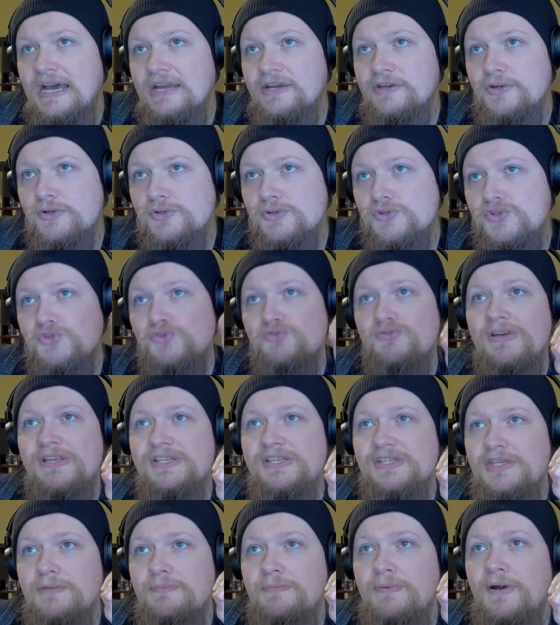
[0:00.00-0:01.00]
and go
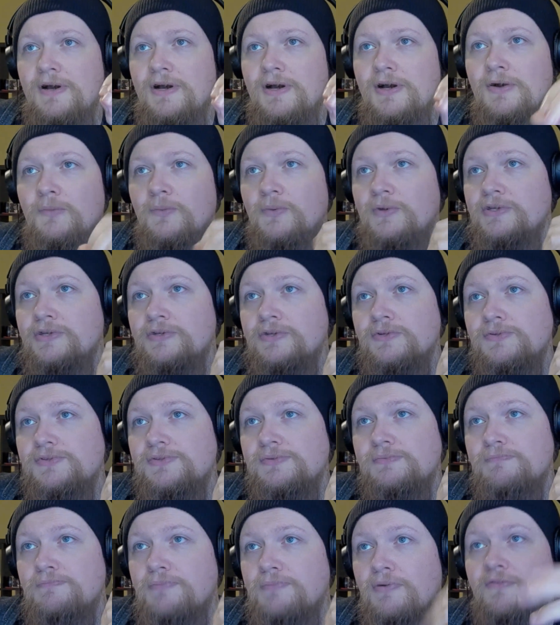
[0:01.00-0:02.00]
straight to the part where you
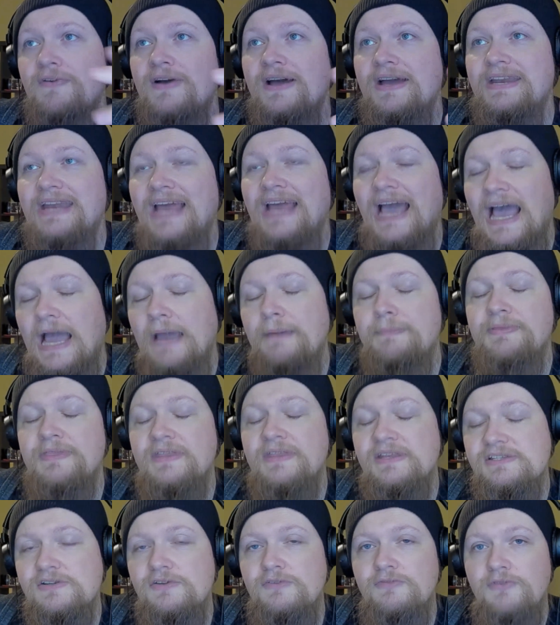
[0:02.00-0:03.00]
provide a
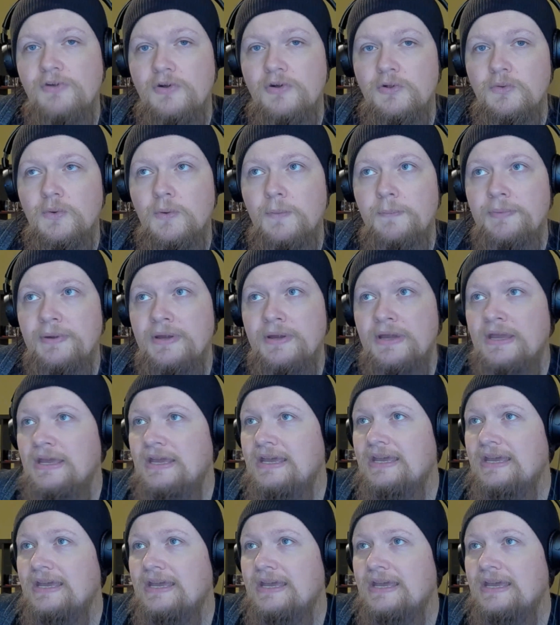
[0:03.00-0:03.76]
hypothetical follow up